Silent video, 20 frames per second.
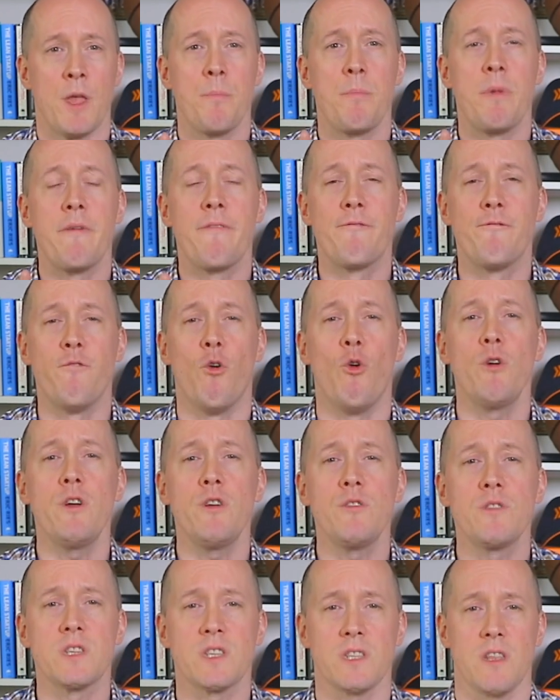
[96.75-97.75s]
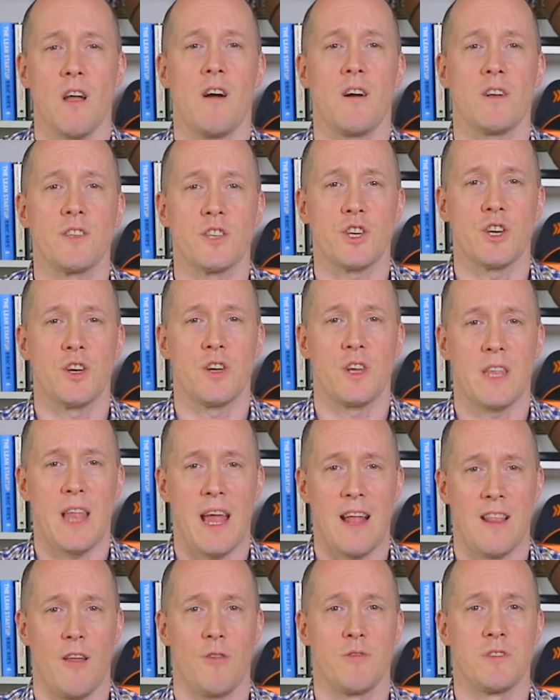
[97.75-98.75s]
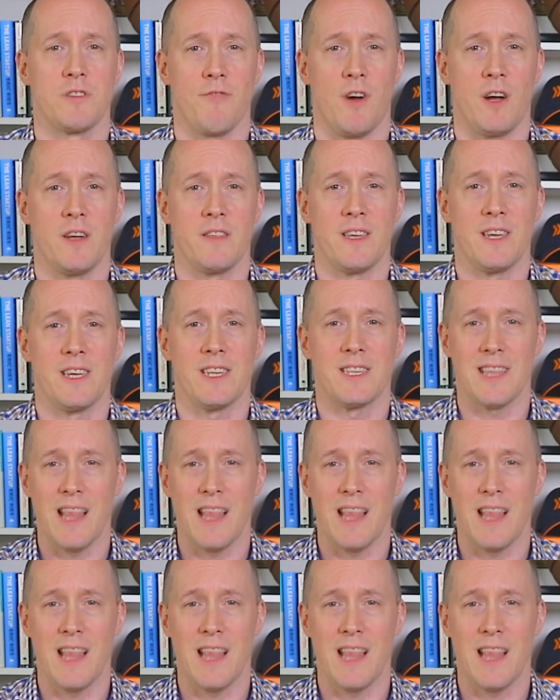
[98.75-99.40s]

before you start churning out loads of ideas,